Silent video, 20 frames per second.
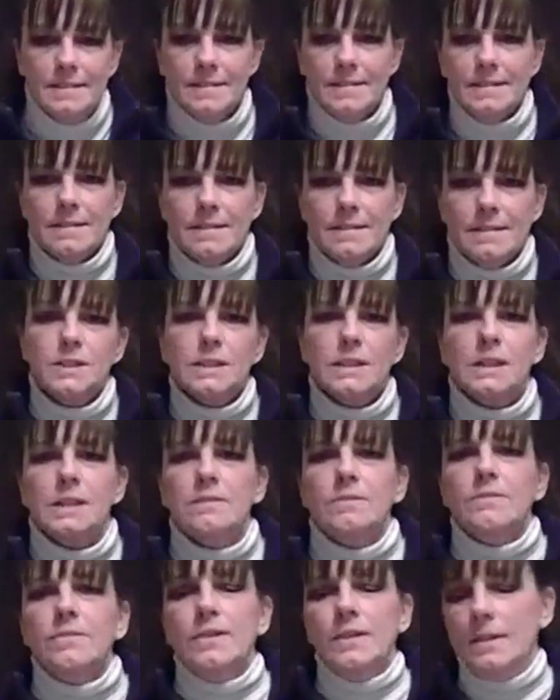but we'll
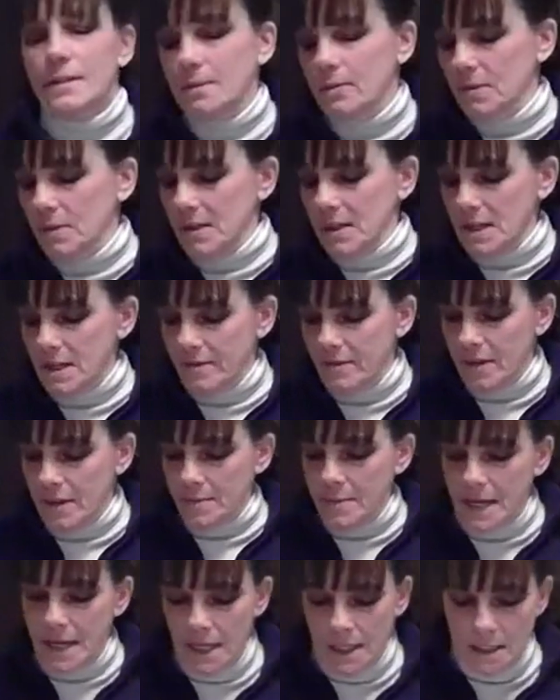give it a
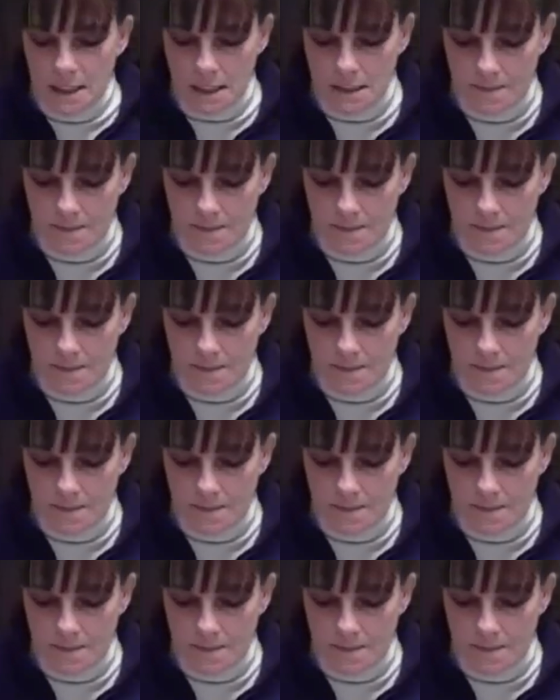minute.